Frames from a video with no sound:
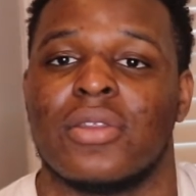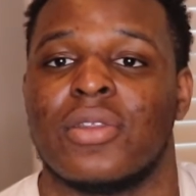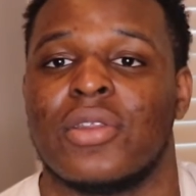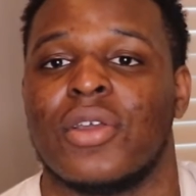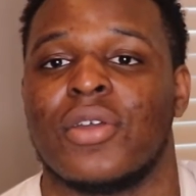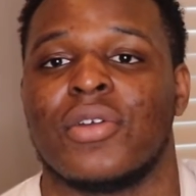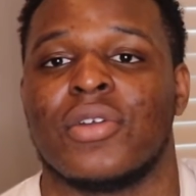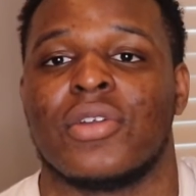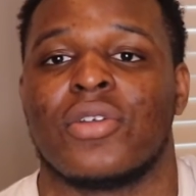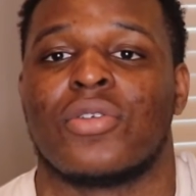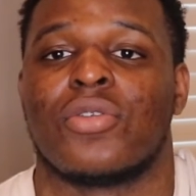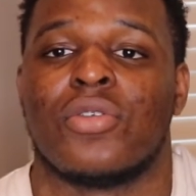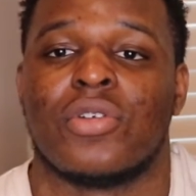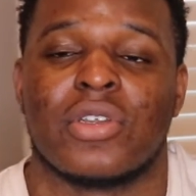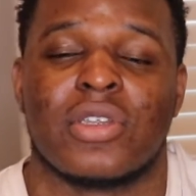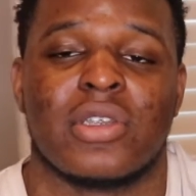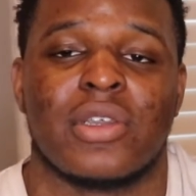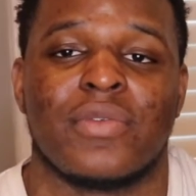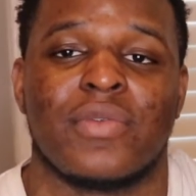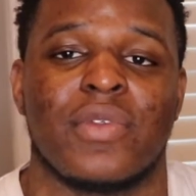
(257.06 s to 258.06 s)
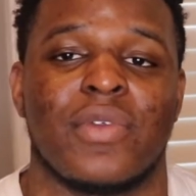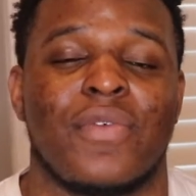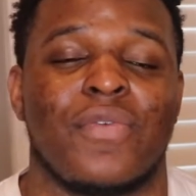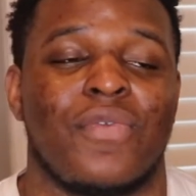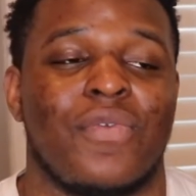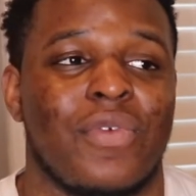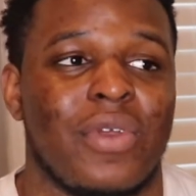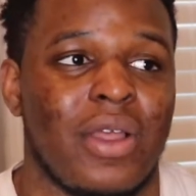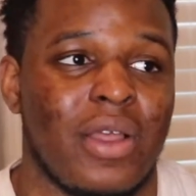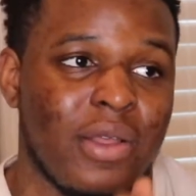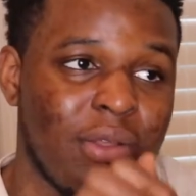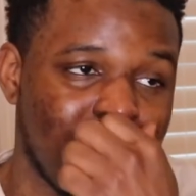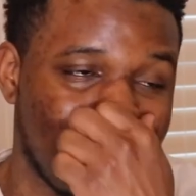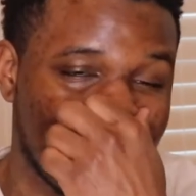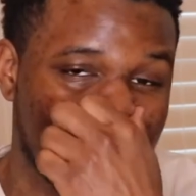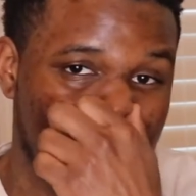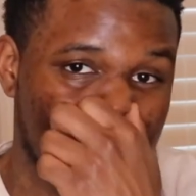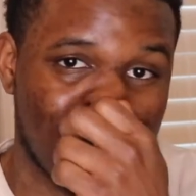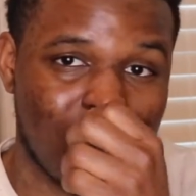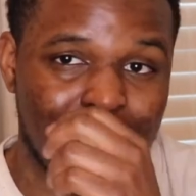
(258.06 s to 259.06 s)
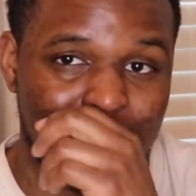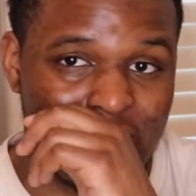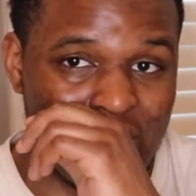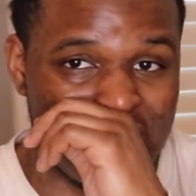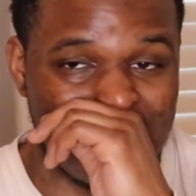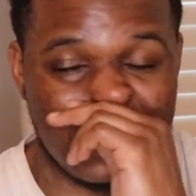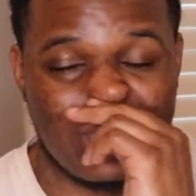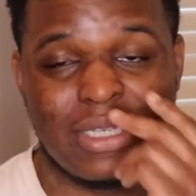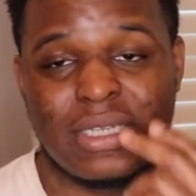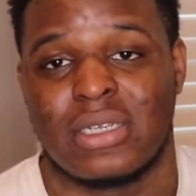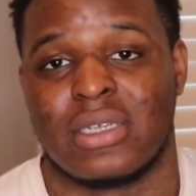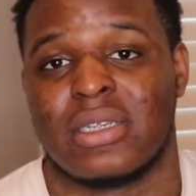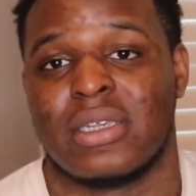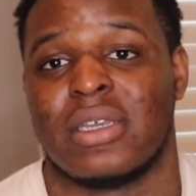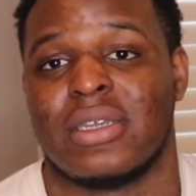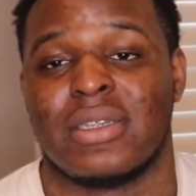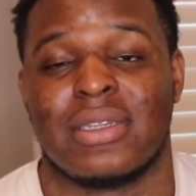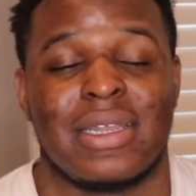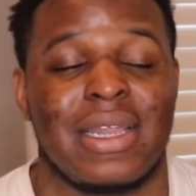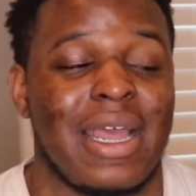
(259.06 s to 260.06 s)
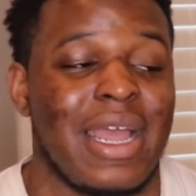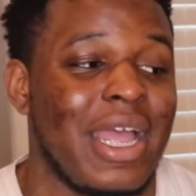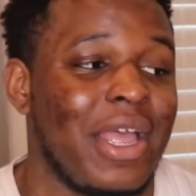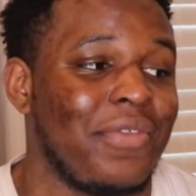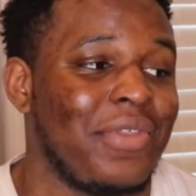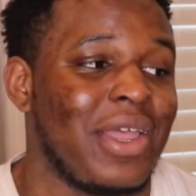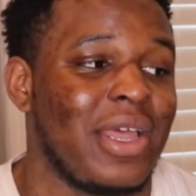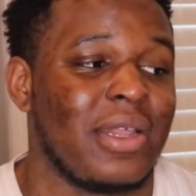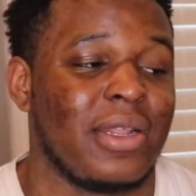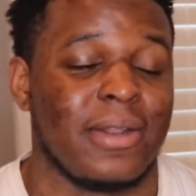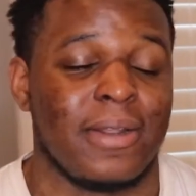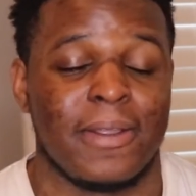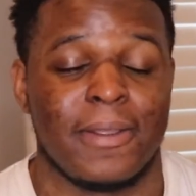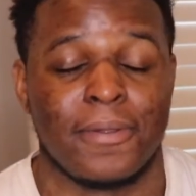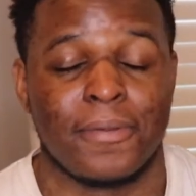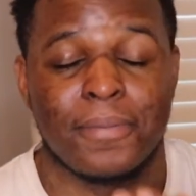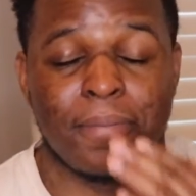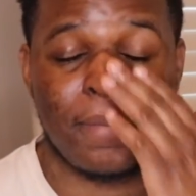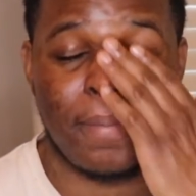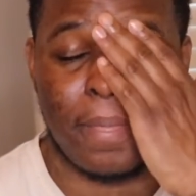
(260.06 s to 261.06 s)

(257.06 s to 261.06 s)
during the course of the 5 to 6 years that I had that in there.